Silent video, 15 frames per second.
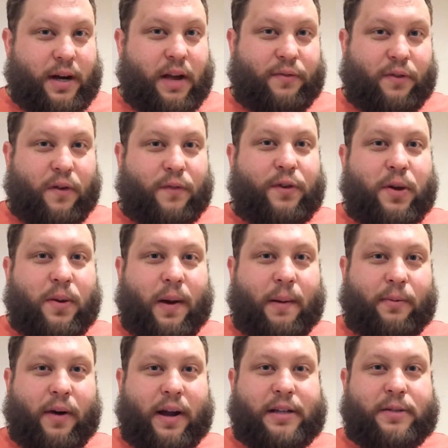I've got a few
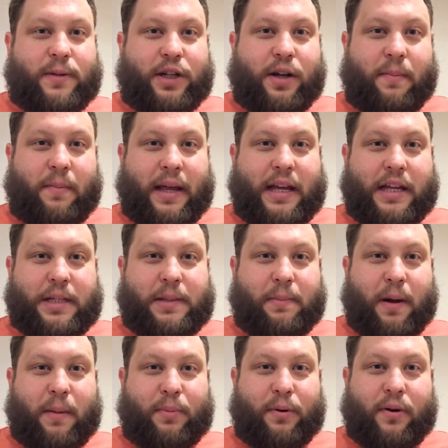upgrades which I'm making to
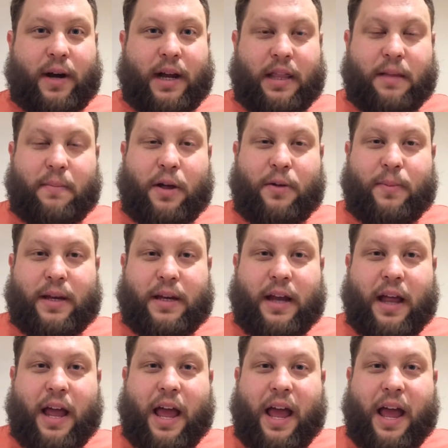my brewery at the moment.